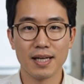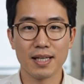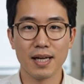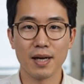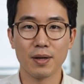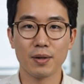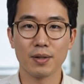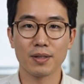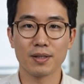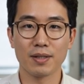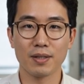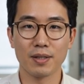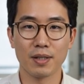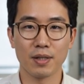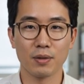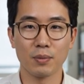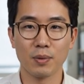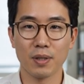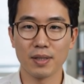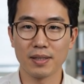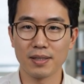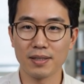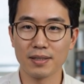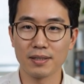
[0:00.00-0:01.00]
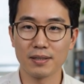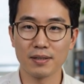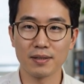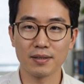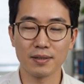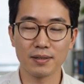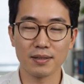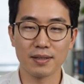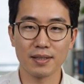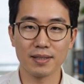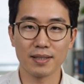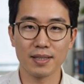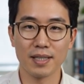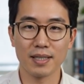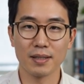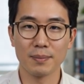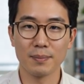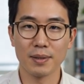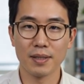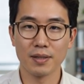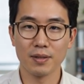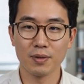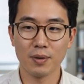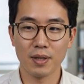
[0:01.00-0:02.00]
hours to turn once. This thing
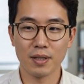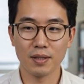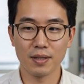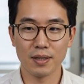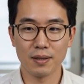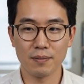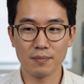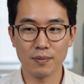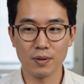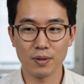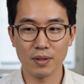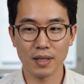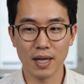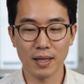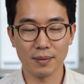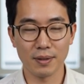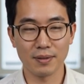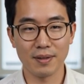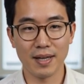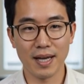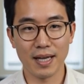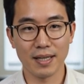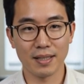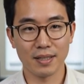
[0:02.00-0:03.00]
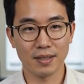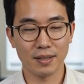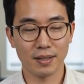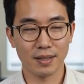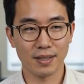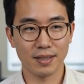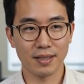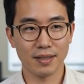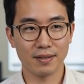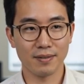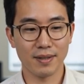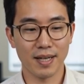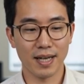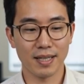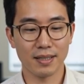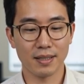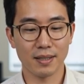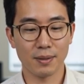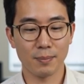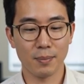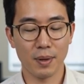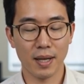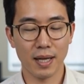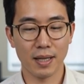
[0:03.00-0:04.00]
spins roughly 4 times faster than the
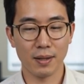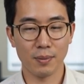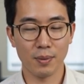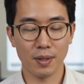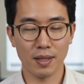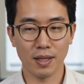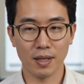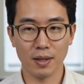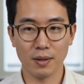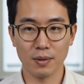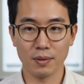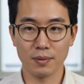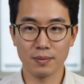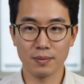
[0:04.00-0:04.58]
fastest planet we know.